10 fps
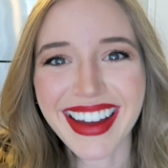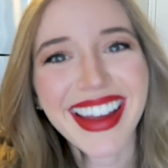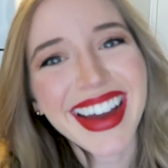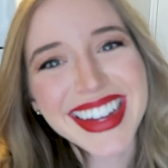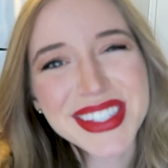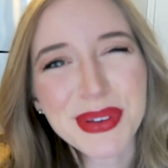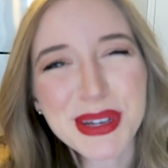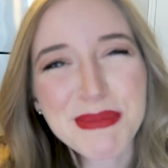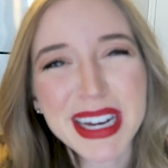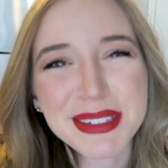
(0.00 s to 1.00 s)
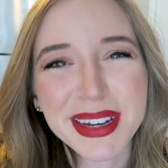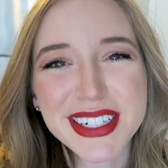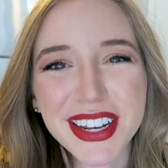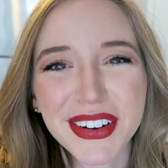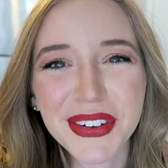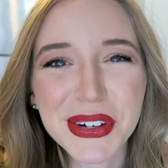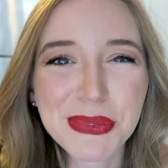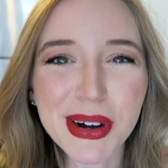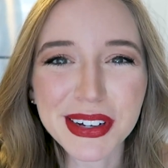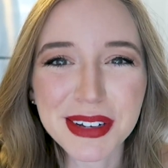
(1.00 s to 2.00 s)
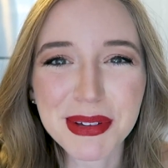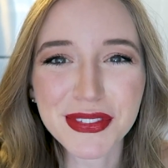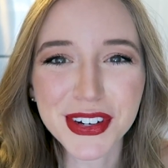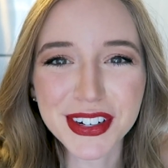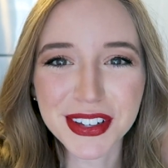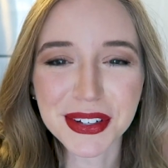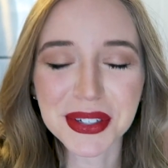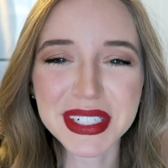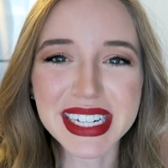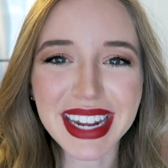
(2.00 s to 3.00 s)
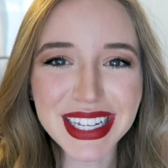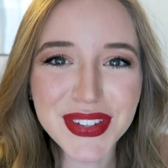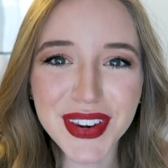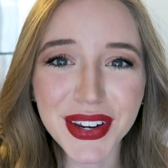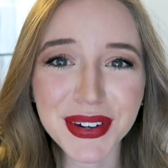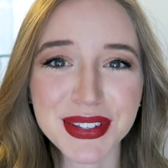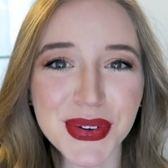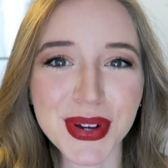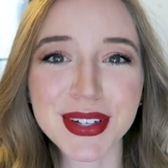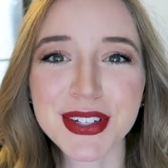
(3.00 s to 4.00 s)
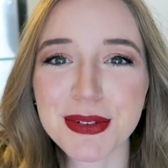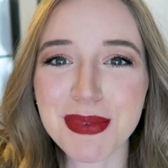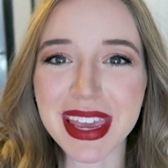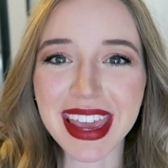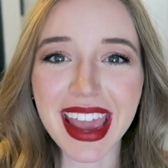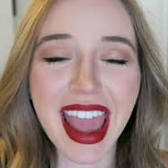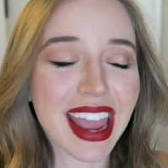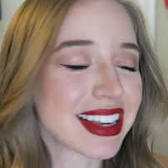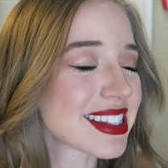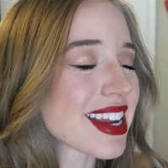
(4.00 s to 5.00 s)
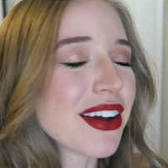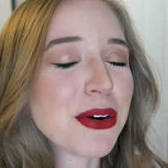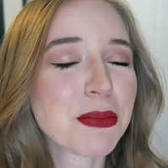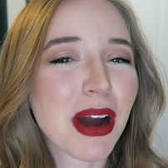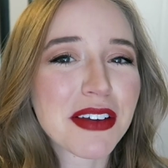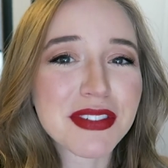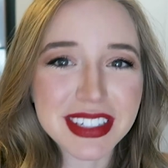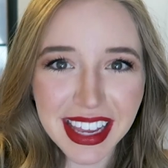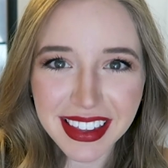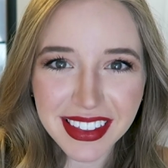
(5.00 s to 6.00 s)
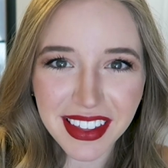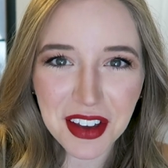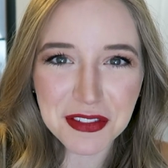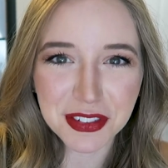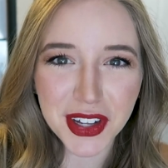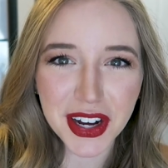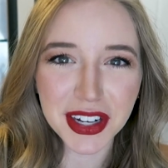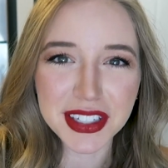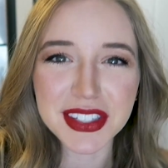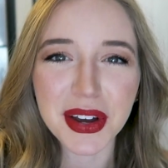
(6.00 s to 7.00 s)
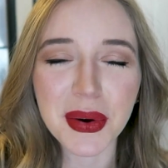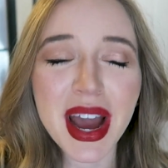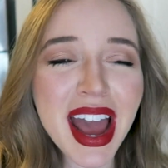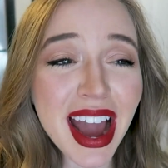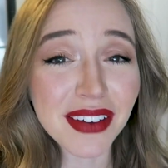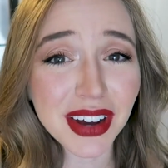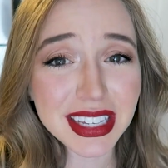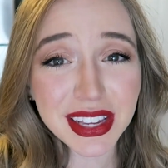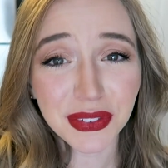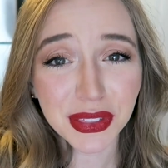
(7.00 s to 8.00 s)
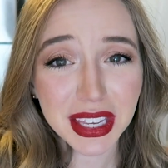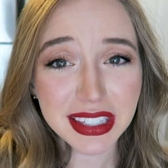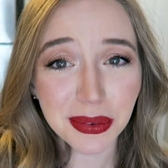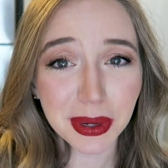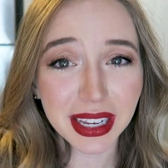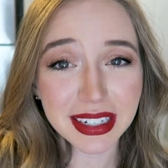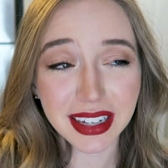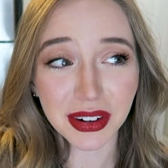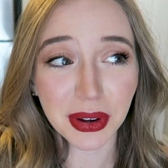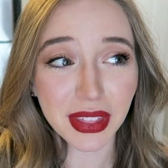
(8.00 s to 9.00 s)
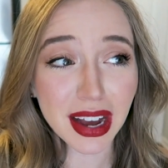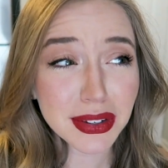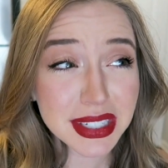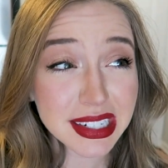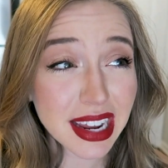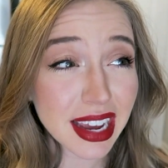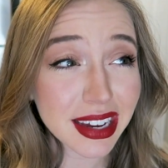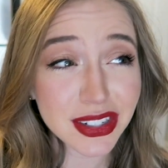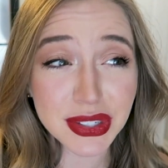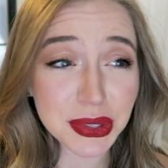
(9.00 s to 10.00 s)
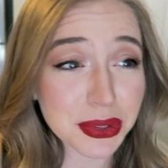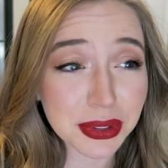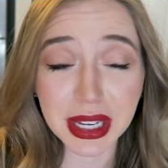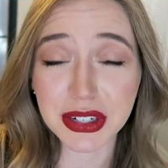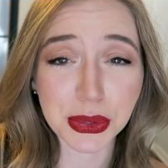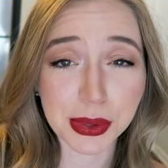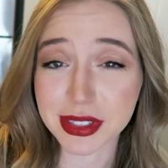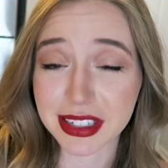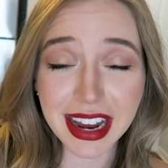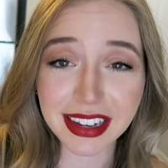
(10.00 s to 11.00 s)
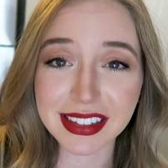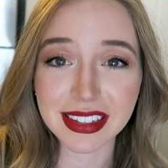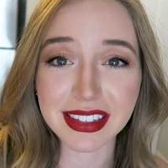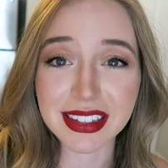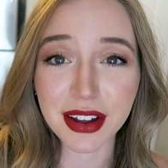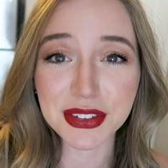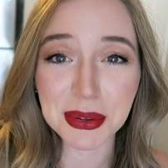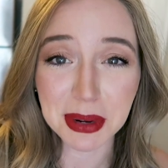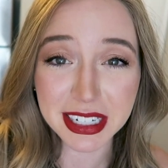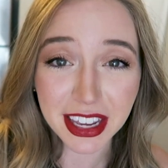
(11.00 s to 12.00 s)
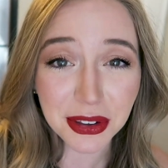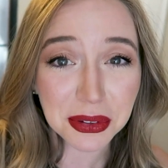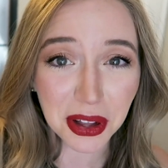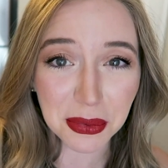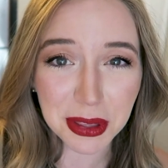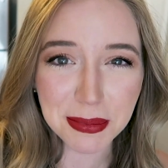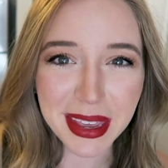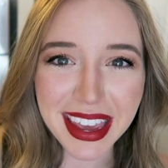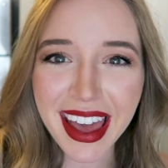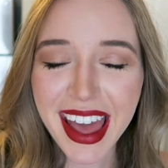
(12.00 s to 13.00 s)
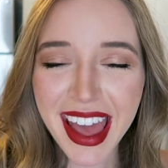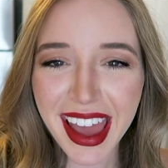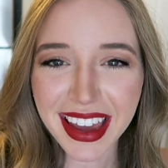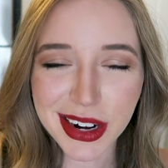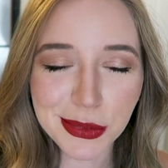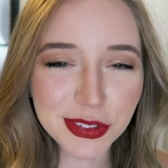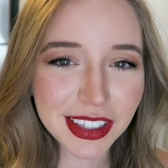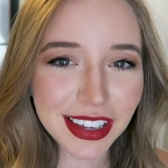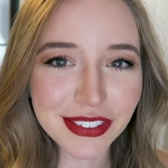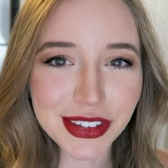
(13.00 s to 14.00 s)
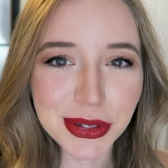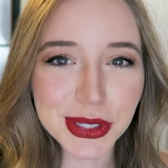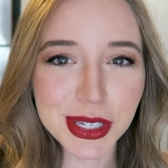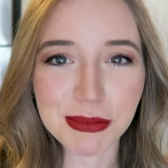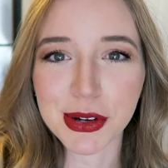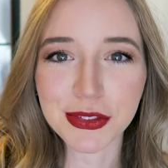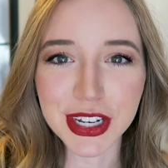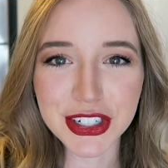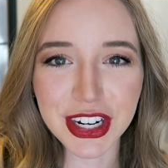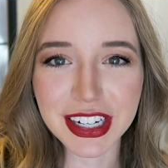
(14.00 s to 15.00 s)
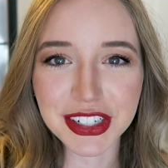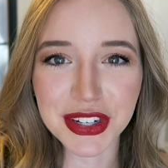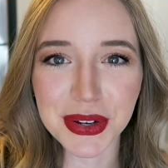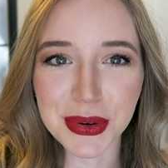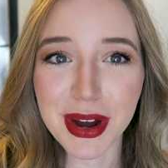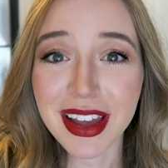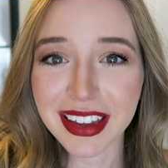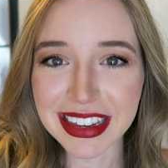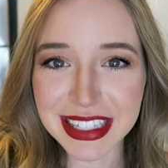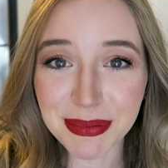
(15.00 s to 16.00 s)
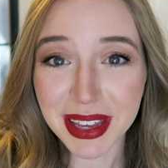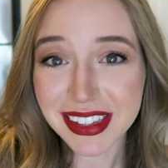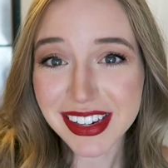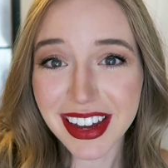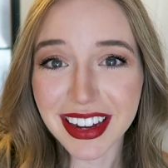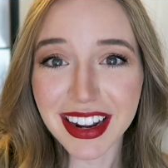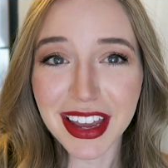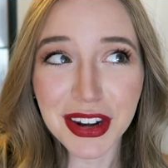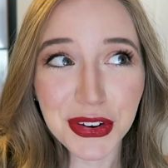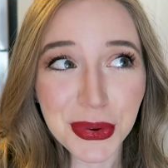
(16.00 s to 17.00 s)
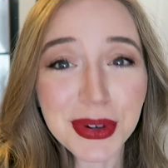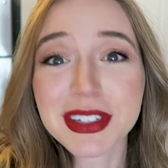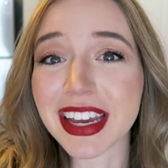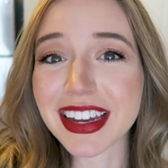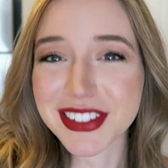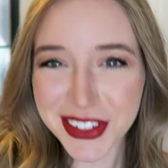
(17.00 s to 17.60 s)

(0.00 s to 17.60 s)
Hi guys, welcome back to my channel, or welcome if you're new. Today's video is going to be a stay-at-home wife day in the life vlog. So I've got several things I want to get done around the house today, just little like chores and tasks and stuff. So I'm going to take you along with me and hopefully give you some motivation to get some things done in your day